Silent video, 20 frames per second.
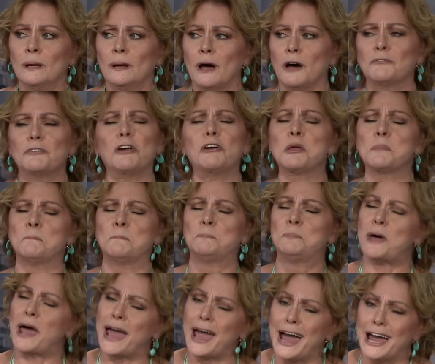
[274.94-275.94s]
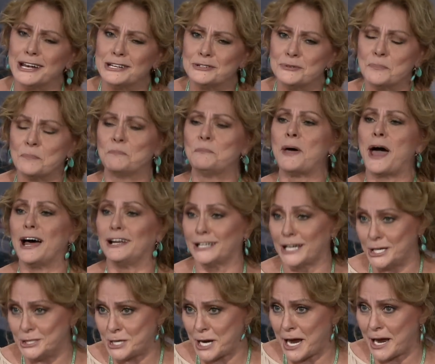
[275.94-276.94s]
very bad
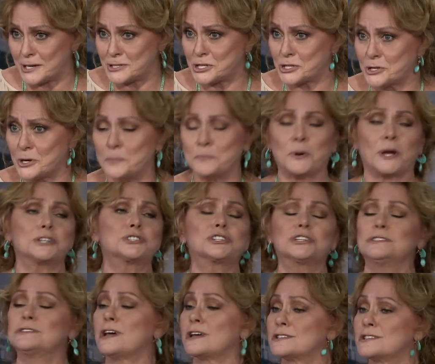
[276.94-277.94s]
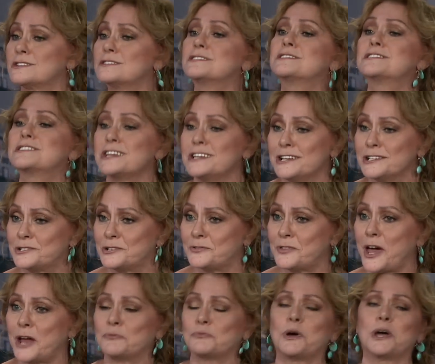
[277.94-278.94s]
ballet dancer, but she doesn't see it
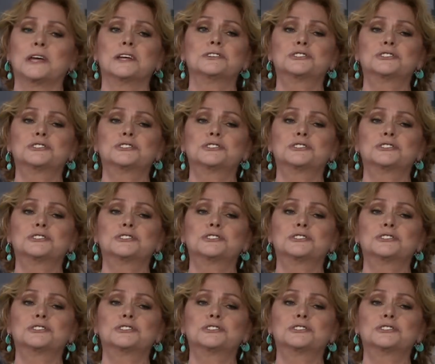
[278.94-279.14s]
that way.